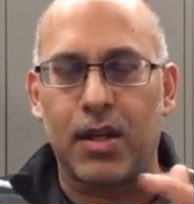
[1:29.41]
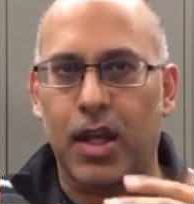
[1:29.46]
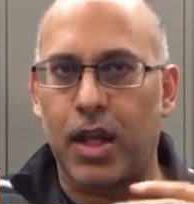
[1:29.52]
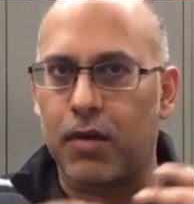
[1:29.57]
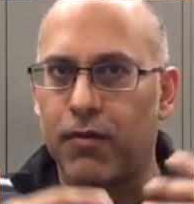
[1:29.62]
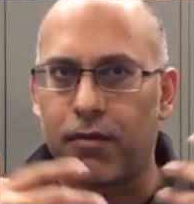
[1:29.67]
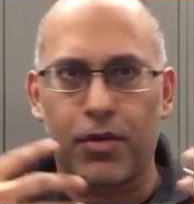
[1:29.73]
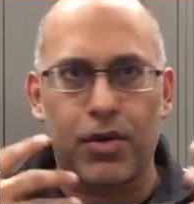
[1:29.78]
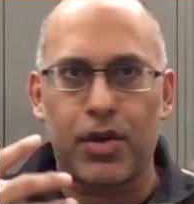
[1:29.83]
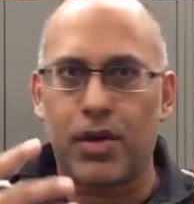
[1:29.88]
Like
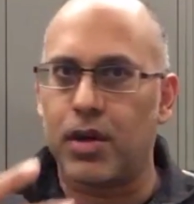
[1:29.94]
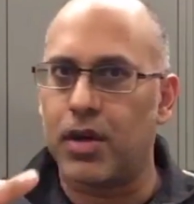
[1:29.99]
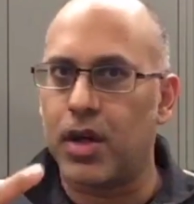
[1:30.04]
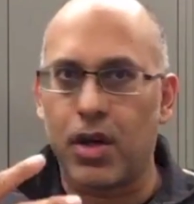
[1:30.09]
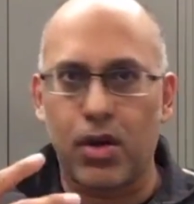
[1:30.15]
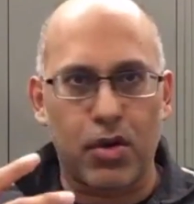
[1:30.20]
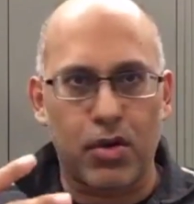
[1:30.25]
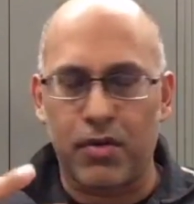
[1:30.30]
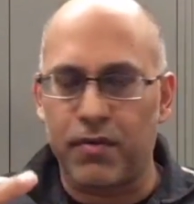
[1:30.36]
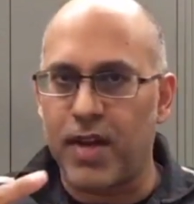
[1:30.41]
for
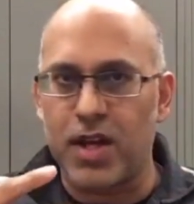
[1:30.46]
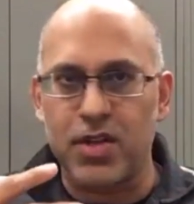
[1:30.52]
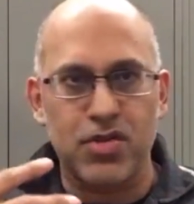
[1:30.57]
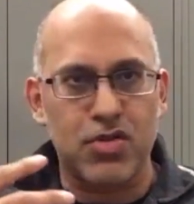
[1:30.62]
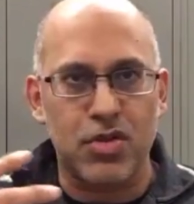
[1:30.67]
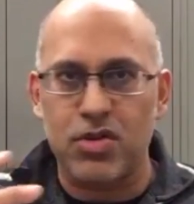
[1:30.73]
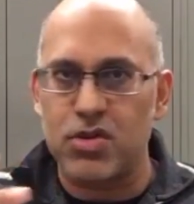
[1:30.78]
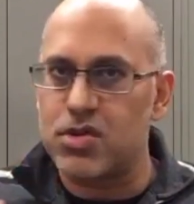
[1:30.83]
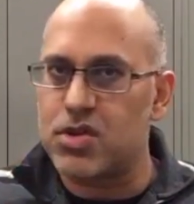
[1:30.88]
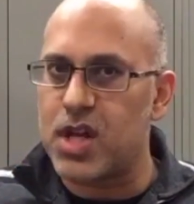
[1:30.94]

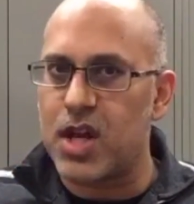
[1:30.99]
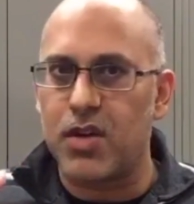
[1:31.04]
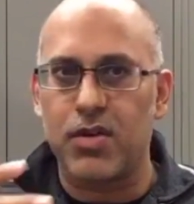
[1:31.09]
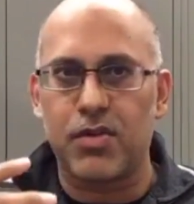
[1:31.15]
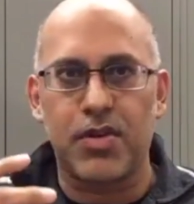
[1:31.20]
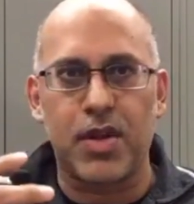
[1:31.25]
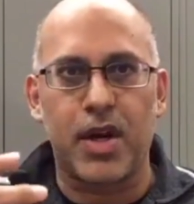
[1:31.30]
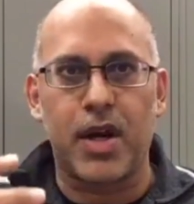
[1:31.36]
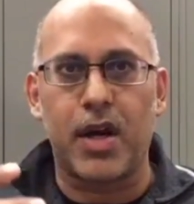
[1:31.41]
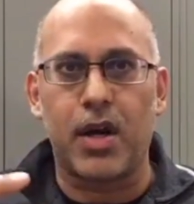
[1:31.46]
investors out
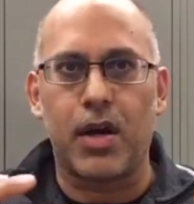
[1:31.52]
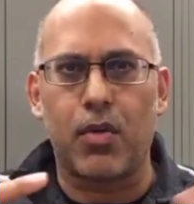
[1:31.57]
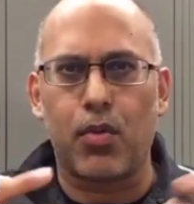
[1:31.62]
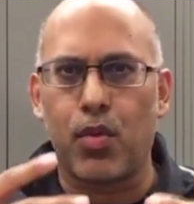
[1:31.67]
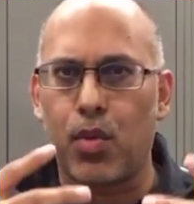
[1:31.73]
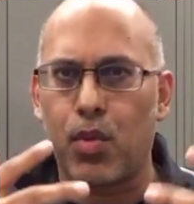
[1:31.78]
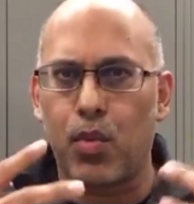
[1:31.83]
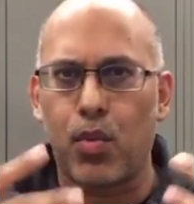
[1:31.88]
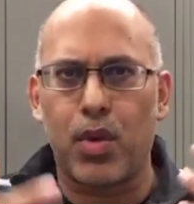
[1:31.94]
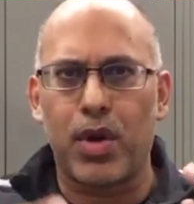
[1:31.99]
there,
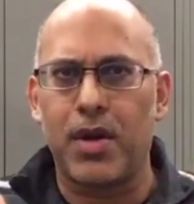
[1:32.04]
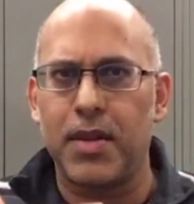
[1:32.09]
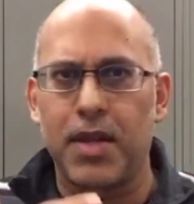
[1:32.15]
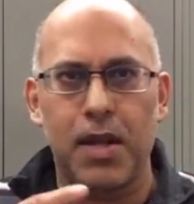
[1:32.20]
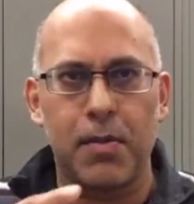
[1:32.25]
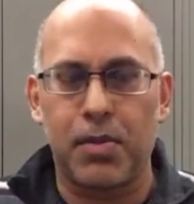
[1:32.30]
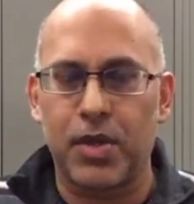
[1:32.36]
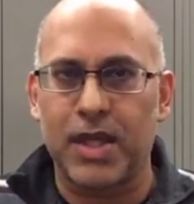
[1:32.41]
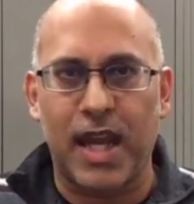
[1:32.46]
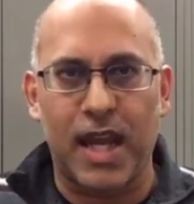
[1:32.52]
what are the
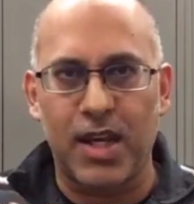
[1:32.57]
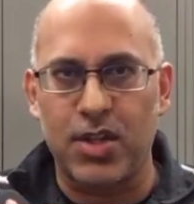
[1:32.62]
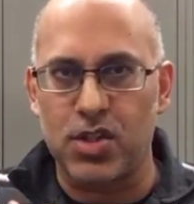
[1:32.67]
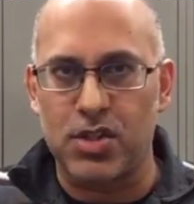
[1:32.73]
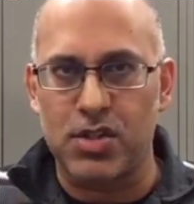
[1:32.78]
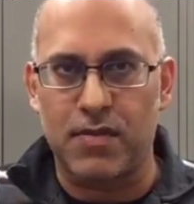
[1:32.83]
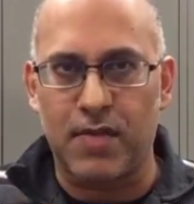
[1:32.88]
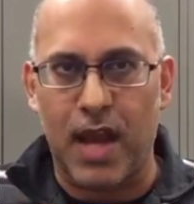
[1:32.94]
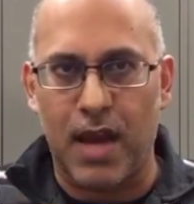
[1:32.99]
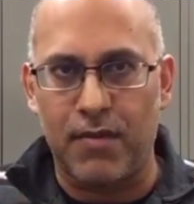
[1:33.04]

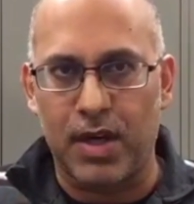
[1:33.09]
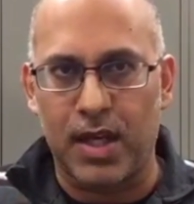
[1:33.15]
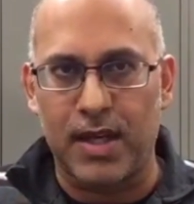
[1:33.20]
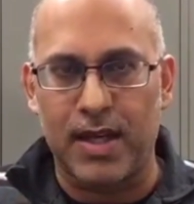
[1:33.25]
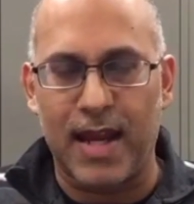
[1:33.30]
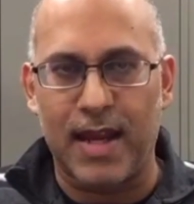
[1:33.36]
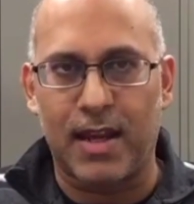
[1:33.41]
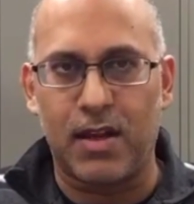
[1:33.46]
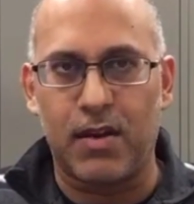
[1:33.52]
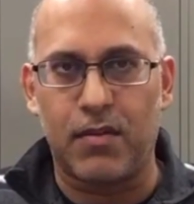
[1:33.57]
implications of having a
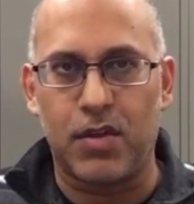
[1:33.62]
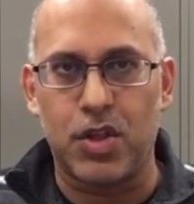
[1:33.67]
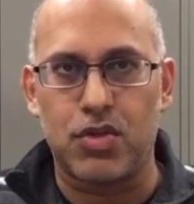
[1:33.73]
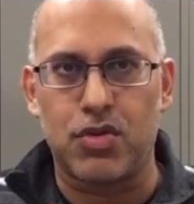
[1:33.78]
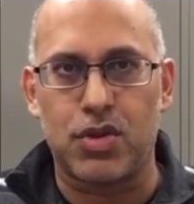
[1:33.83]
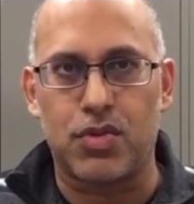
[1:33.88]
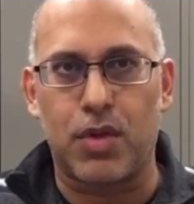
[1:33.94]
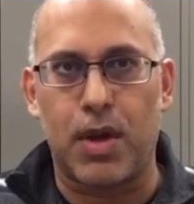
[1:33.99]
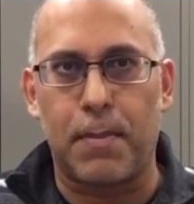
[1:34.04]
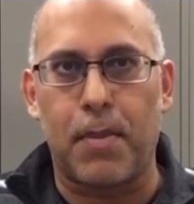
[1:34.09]
negative
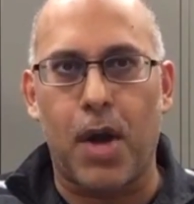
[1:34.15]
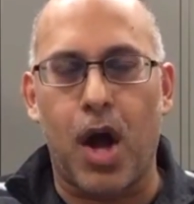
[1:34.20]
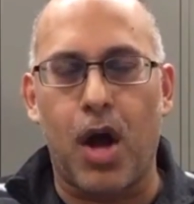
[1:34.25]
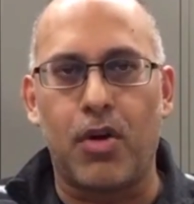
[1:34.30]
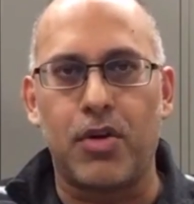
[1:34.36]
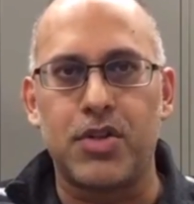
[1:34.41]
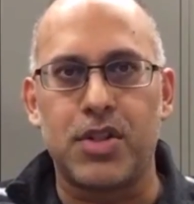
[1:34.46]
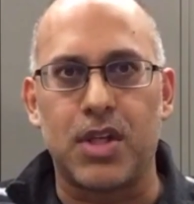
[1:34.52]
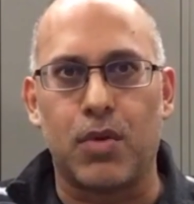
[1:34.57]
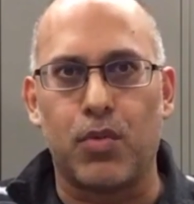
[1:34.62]
interest rate
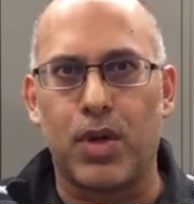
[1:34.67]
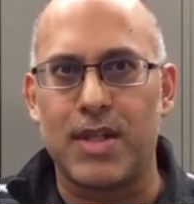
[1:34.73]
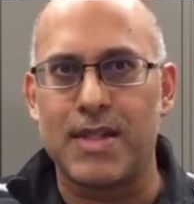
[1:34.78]
policy?